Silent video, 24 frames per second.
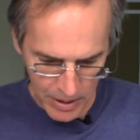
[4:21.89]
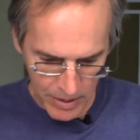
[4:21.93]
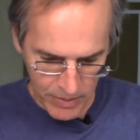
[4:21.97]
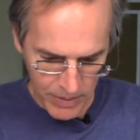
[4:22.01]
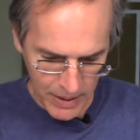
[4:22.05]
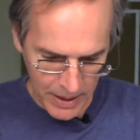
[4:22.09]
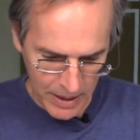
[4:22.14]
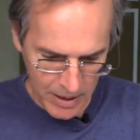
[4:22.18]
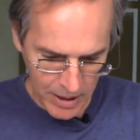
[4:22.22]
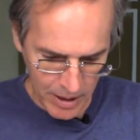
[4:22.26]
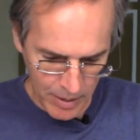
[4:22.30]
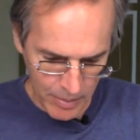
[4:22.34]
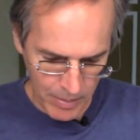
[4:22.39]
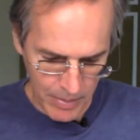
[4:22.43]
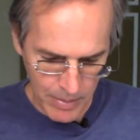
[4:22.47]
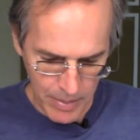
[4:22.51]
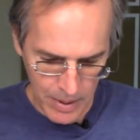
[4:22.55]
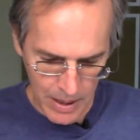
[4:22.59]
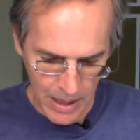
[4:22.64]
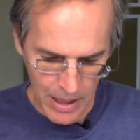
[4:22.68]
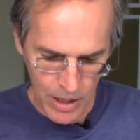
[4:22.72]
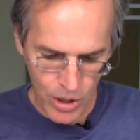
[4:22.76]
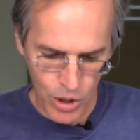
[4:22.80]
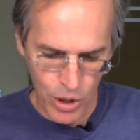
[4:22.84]
victim
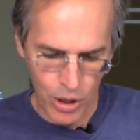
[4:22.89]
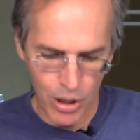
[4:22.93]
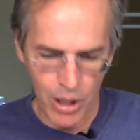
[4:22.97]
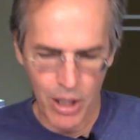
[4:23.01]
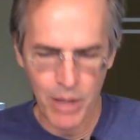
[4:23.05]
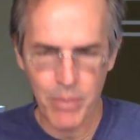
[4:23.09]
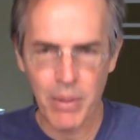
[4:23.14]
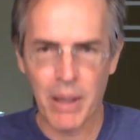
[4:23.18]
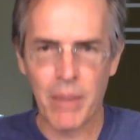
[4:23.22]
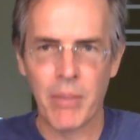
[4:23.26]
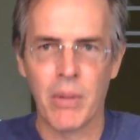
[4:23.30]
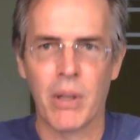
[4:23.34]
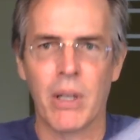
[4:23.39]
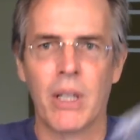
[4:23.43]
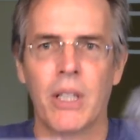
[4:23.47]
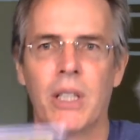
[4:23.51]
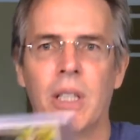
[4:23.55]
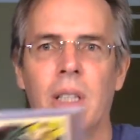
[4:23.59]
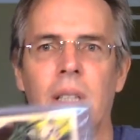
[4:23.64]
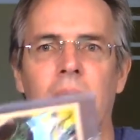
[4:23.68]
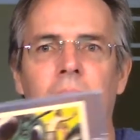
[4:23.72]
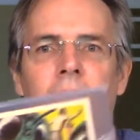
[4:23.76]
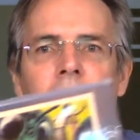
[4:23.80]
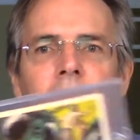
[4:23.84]
and charred by
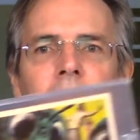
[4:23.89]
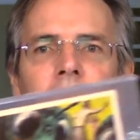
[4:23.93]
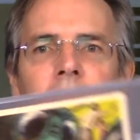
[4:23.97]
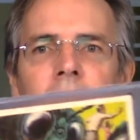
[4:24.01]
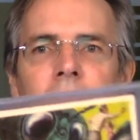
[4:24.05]
Martians.